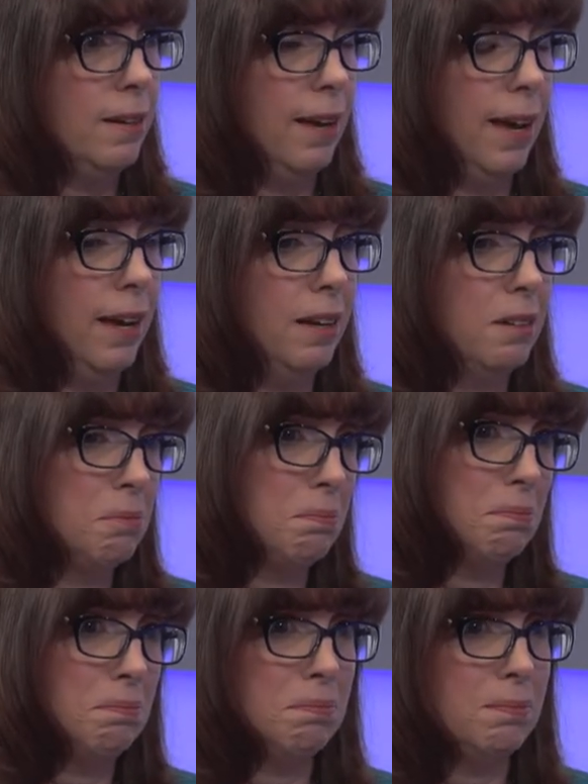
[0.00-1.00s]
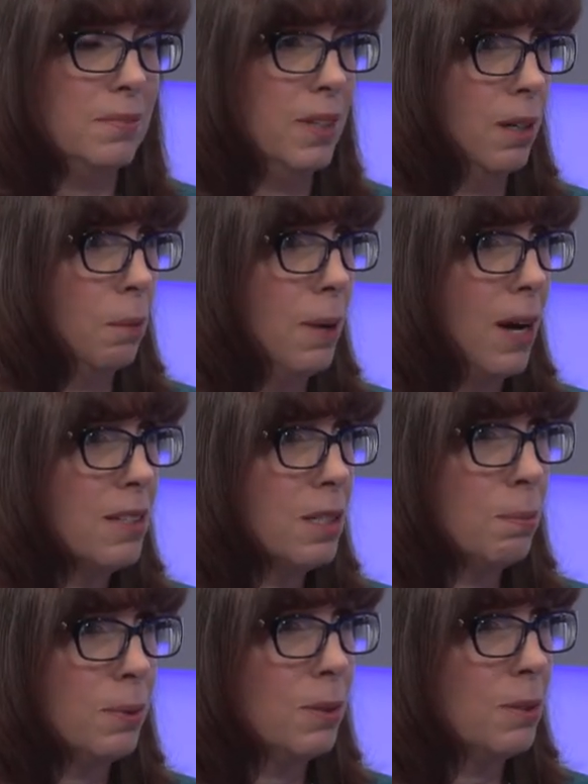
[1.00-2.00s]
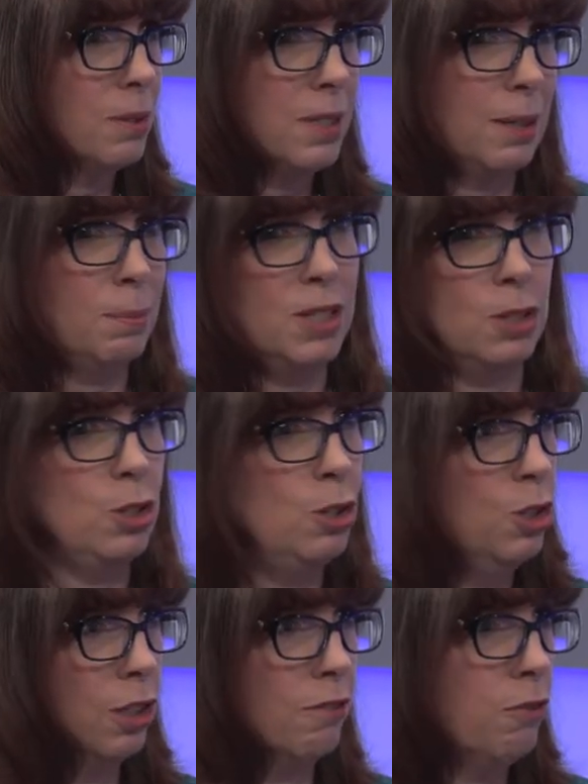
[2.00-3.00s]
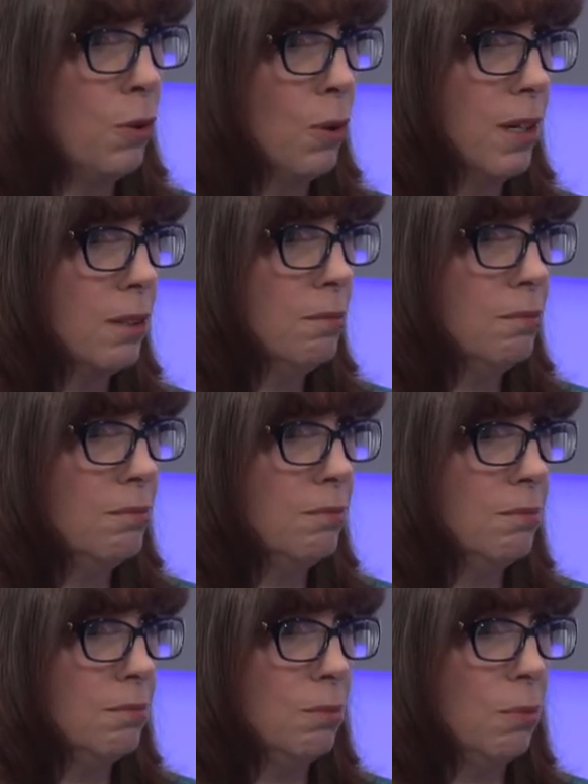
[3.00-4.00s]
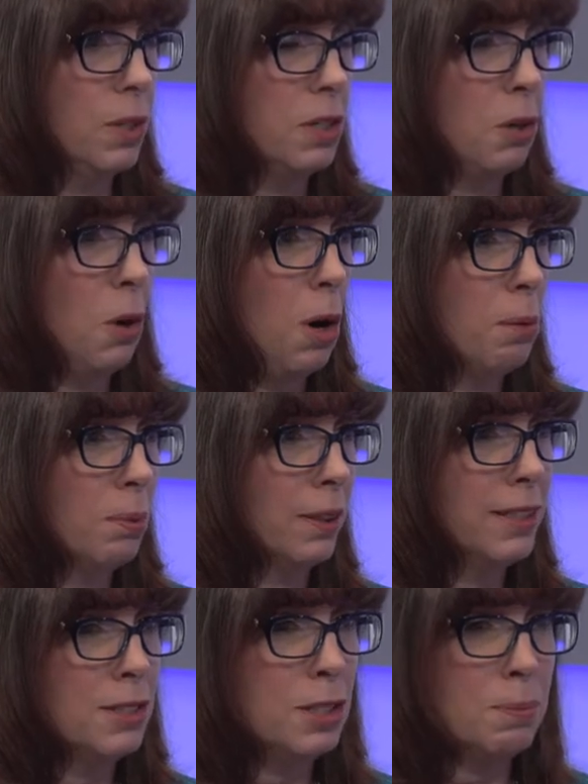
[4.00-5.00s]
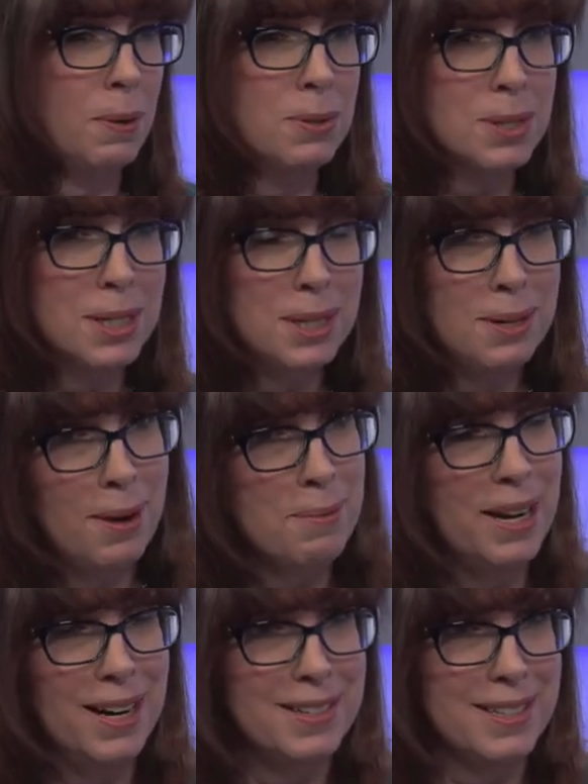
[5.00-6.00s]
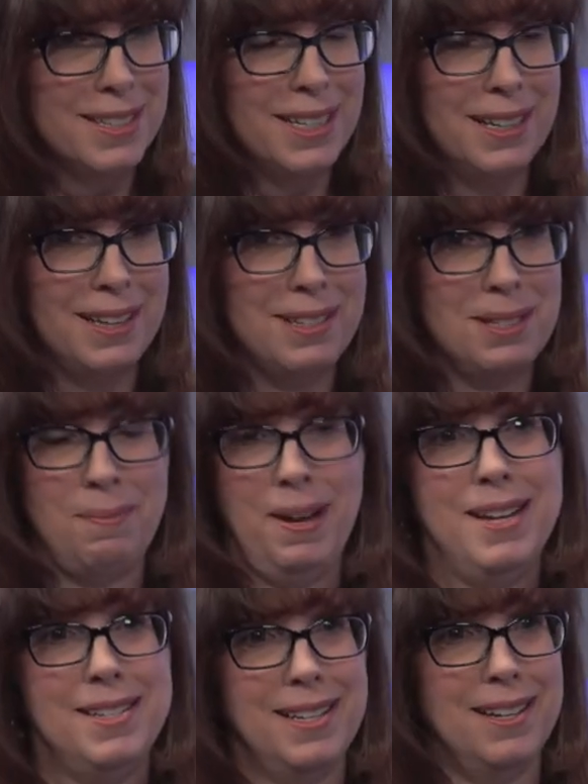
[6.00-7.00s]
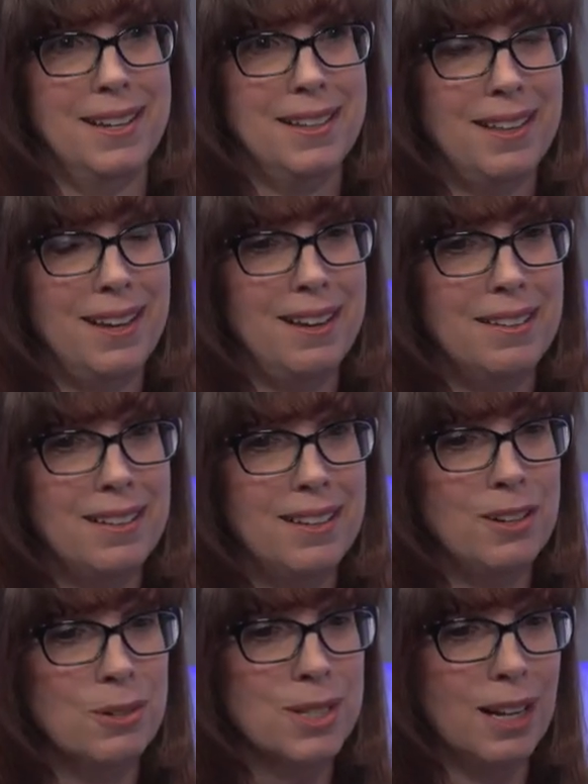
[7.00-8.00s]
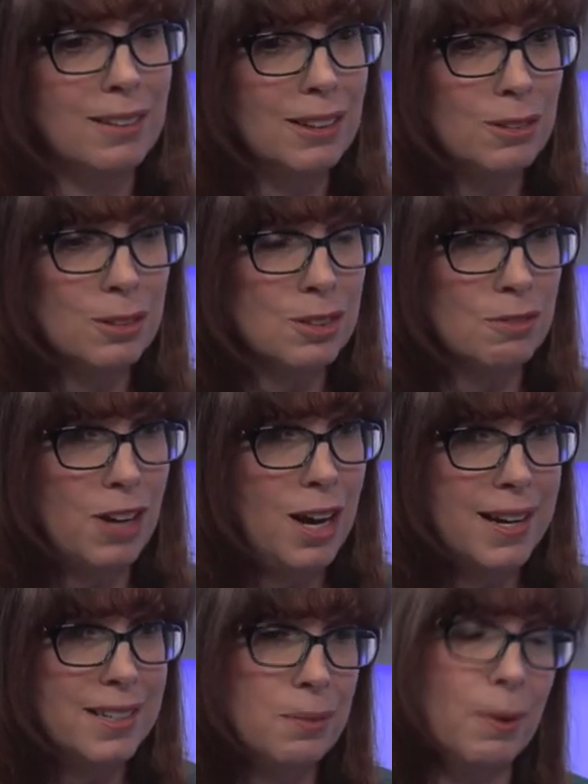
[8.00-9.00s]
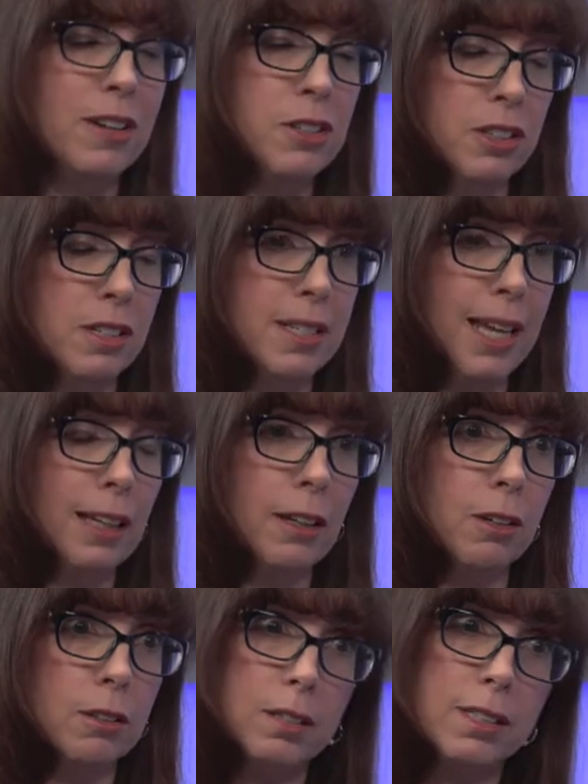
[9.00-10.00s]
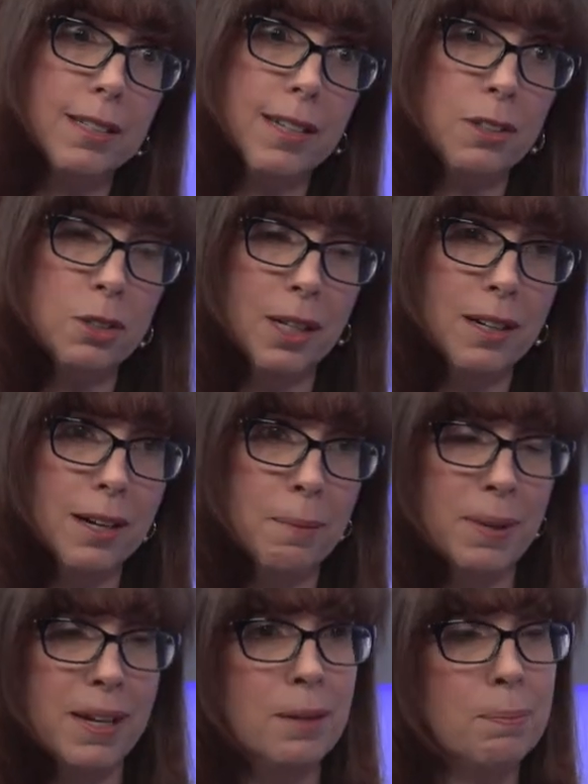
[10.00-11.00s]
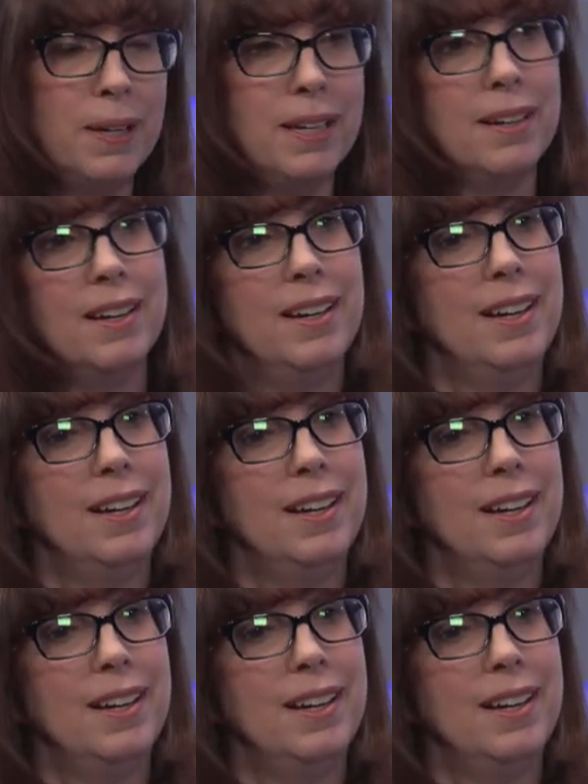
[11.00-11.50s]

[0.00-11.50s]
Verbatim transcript: and, you know, possible substitution for what your heart really is supposed to do. I mean, yeah. I just think that's amazing that there's a little device, well, I shouldn't say little because it's actually kind of big, but